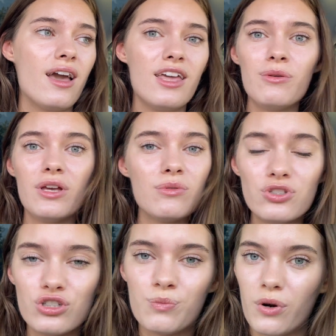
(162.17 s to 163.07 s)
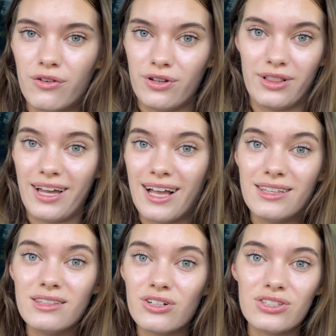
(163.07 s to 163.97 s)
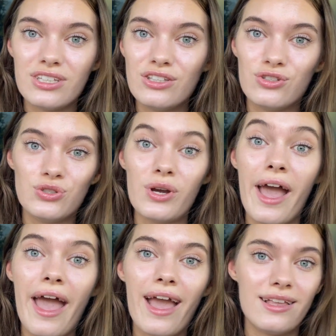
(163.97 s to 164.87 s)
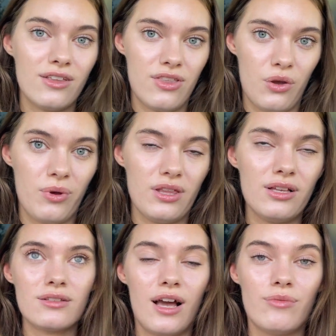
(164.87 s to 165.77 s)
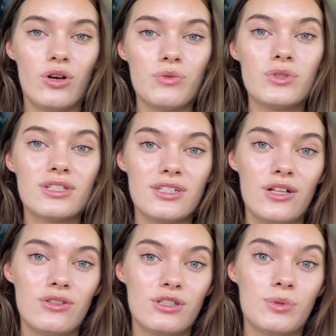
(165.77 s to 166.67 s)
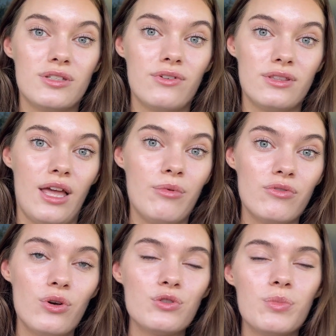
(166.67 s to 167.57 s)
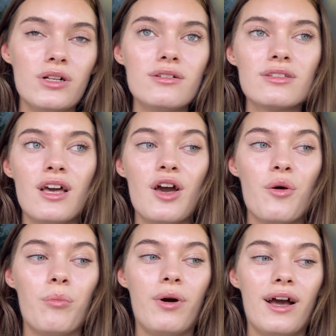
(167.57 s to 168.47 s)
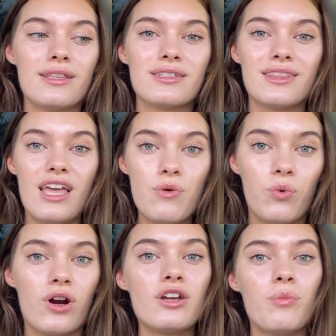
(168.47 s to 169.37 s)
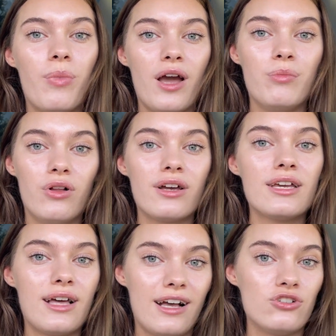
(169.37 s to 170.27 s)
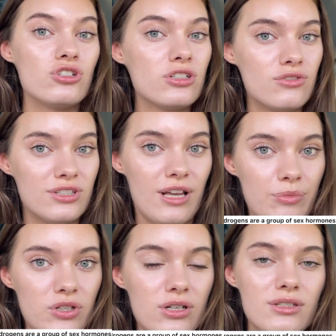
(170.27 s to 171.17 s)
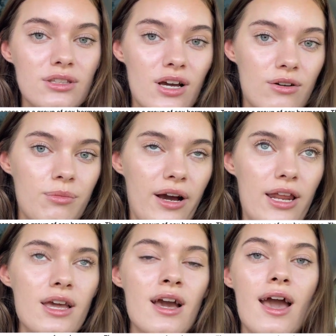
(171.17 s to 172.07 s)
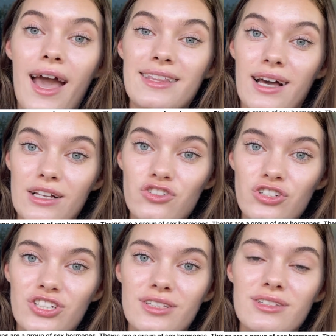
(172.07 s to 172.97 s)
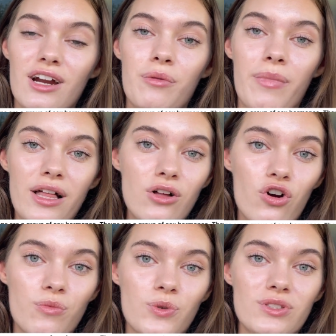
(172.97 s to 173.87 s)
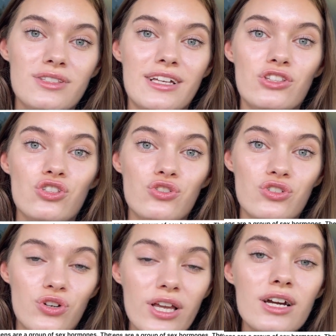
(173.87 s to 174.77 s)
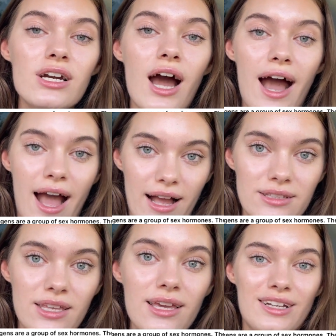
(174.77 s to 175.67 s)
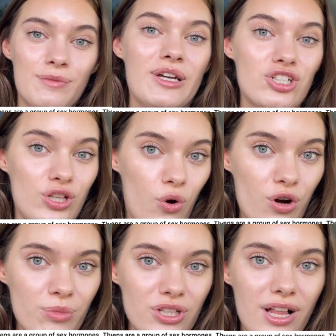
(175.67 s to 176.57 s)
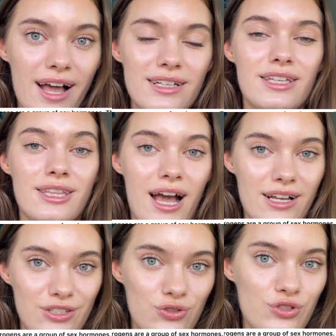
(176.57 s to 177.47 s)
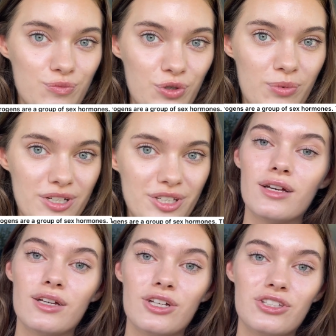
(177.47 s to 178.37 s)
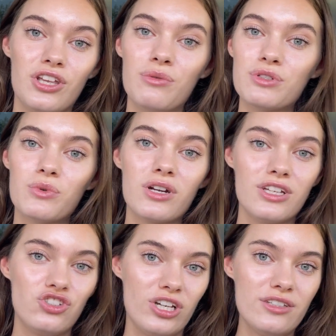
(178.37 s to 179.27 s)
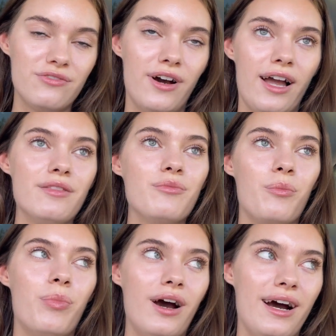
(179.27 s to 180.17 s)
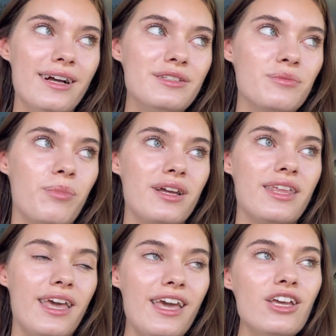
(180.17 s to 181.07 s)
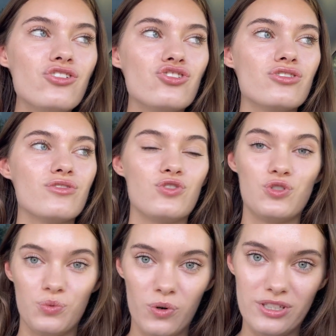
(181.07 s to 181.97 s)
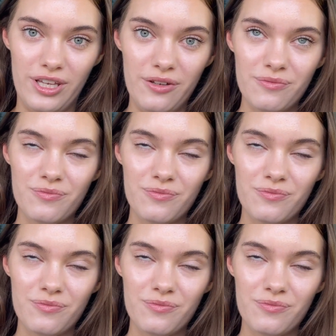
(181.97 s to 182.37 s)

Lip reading: It was just perfect. Like, I did not need to do anything with it. I don't want to tell you the specific name of those pills, but they work by blocking androgen receptors in our body, and androgens are male hormones that trigger acne, especially hormonal acne and acne during puberty. So it was working just fine, but by the age 20